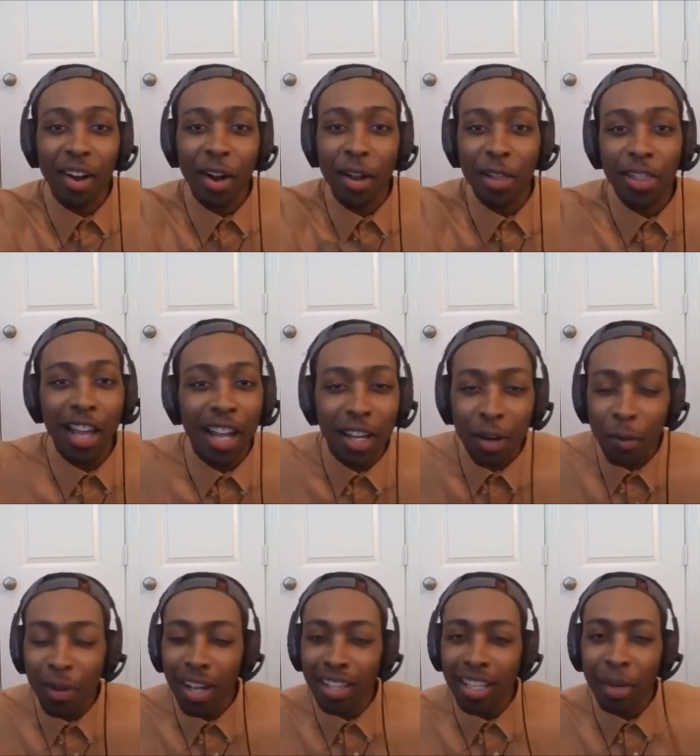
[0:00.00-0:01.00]
Are you that?
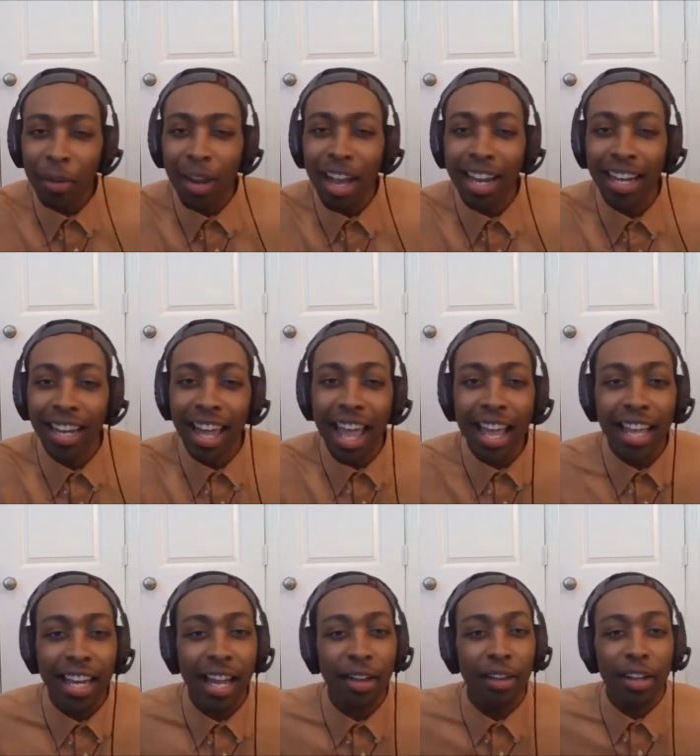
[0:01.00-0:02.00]
No, I think we're kind of
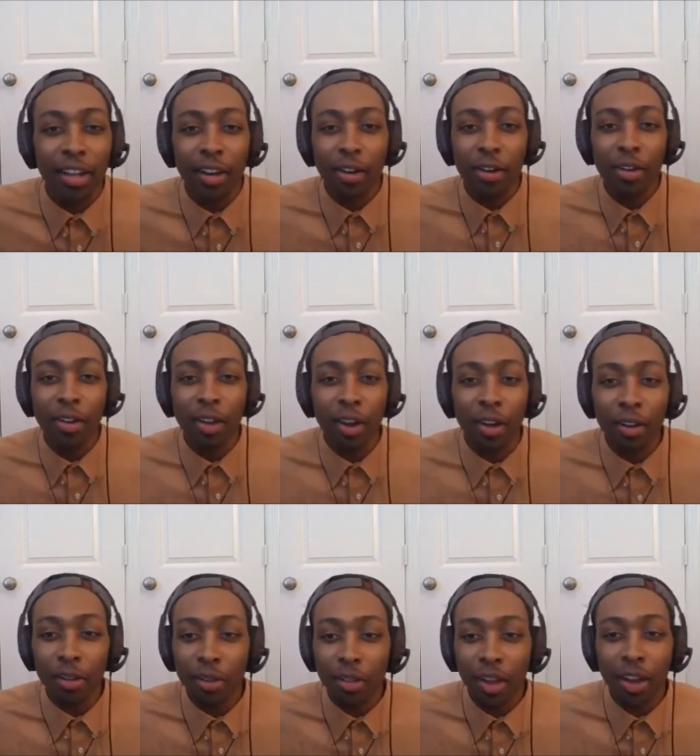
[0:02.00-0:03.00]
lagging out here. Are you, are
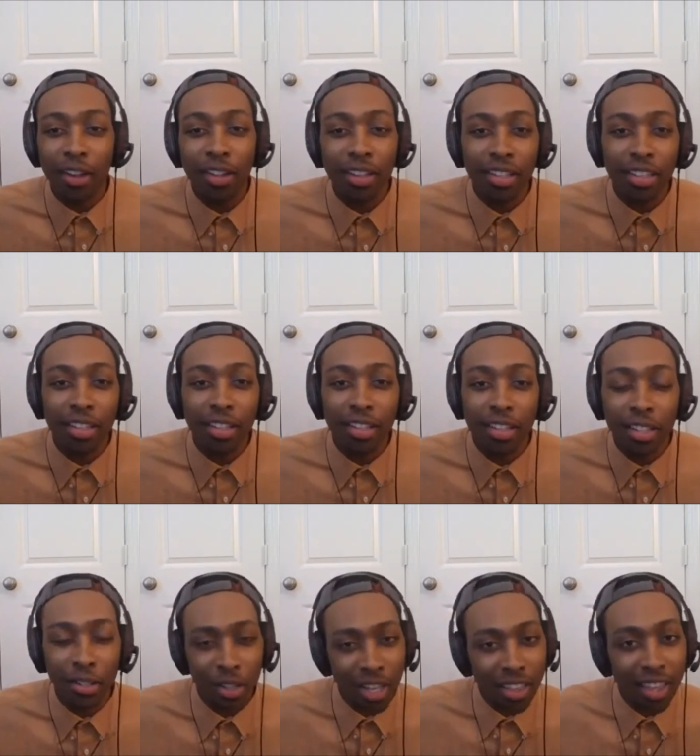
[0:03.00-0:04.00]
you? Are you?
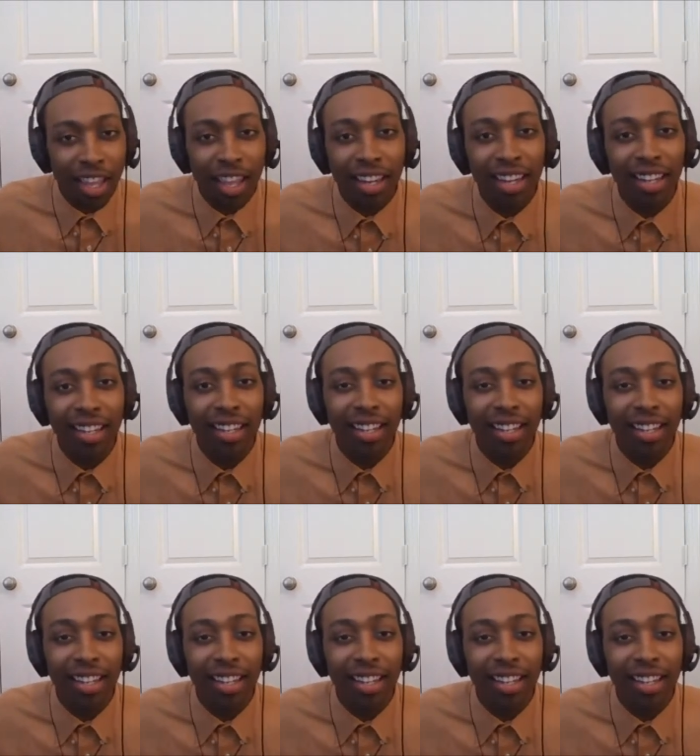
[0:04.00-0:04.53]
Did you get that?